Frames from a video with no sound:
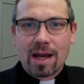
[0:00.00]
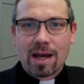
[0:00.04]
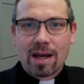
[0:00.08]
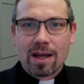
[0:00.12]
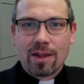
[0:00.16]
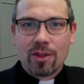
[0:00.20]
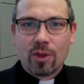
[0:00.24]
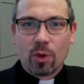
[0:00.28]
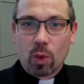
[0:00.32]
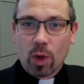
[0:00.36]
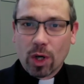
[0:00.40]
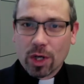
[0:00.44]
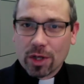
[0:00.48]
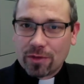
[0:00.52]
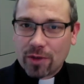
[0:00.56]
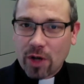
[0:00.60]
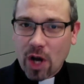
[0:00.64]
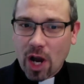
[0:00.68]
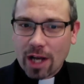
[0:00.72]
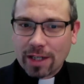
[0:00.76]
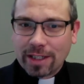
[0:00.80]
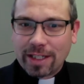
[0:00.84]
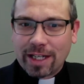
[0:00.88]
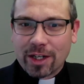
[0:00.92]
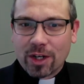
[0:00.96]
The Word of
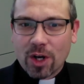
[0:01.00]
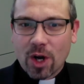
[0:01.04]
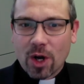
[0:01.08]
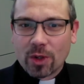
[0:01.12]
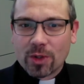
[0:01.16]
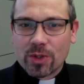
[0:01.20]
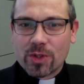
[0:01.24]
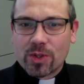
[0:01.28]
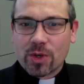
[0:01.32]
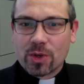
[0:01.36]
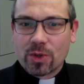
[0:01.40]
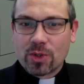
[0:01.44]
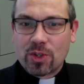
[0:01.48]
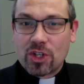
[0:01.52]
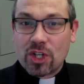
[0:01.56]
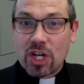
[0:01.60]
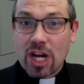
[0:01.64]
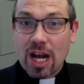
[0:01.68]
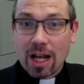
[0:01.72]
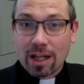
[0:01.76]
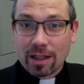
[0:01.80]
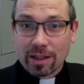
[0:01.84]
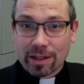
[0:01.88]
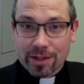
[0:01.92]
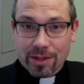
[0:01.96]
God can also
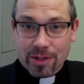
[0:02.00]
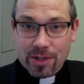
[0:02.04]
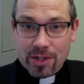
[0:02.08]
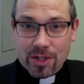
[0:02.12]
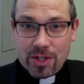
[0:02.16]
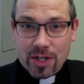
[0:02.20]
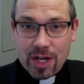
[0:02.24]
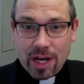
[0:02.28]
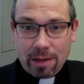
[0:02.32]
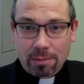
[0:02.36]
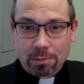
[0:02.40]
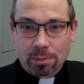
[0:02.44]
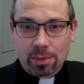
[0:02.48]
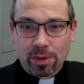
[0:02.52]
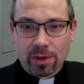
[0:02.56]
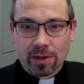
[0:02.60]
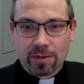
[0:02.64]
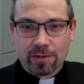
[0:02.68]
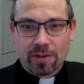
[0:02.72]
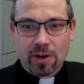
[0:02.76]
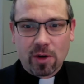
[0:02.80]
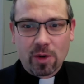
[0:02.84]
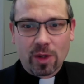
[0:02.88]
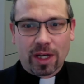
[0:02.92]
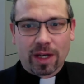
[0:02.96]
challenge and
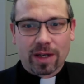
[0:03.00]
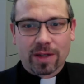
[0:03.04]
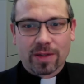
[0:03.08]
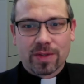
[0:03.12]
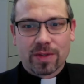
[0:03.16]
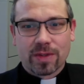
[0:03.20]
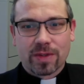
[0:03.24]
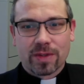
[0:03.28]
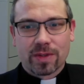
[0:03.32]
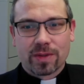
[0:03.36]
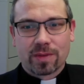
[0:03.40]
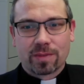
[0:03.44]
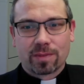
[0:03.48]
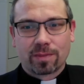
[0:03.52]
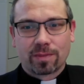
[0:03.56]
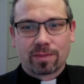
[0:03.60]
provoke us.